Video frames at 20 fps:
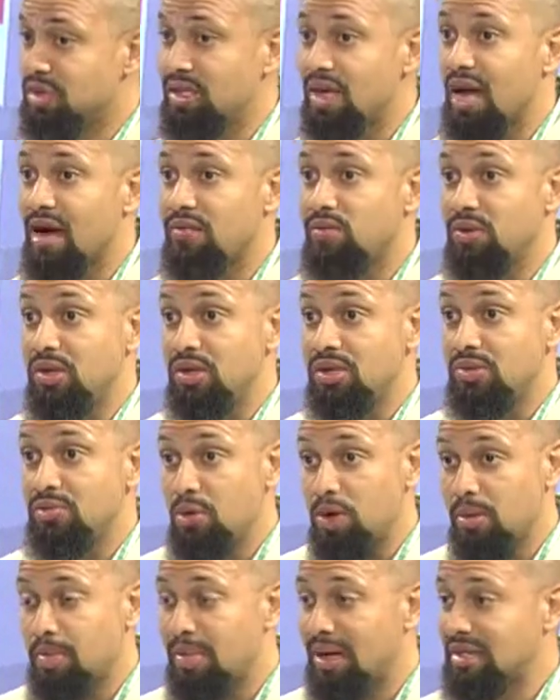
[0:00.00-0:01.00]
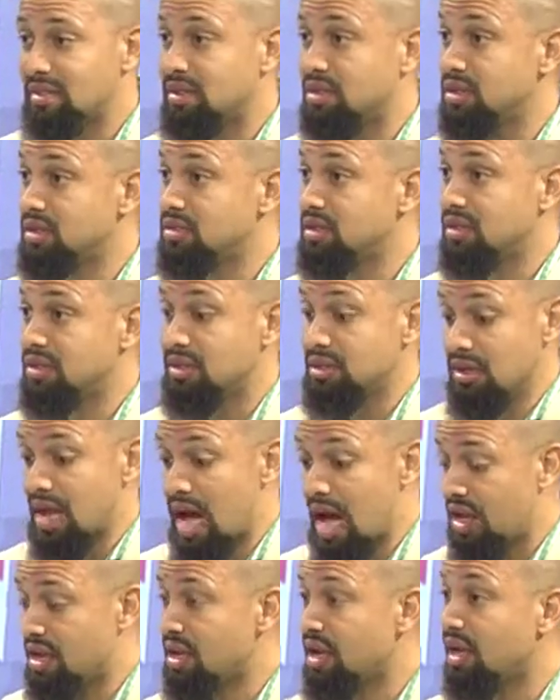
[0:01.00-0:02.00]
you have with the small bezels. There's
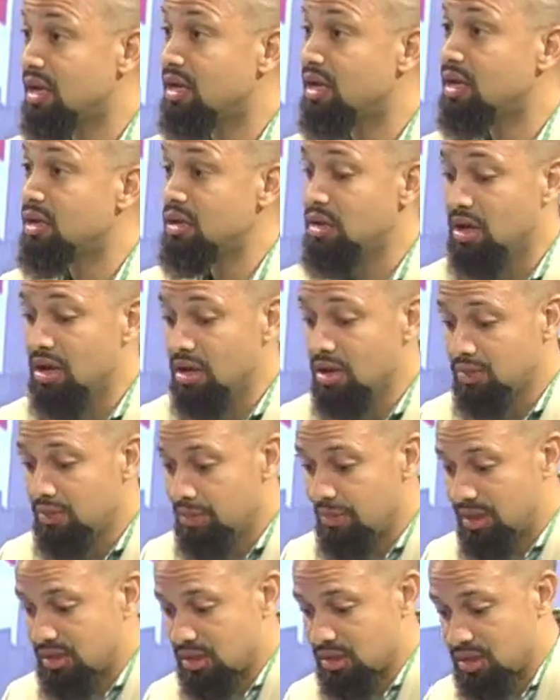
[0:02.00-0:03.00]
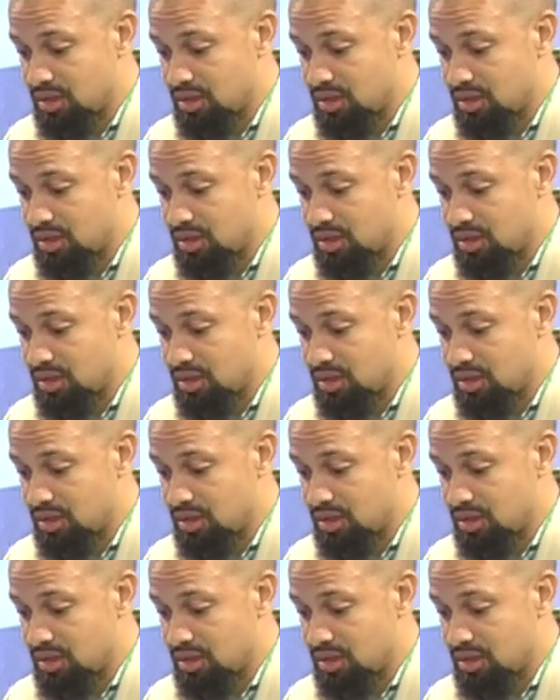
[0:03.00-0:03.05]
hardly any bezels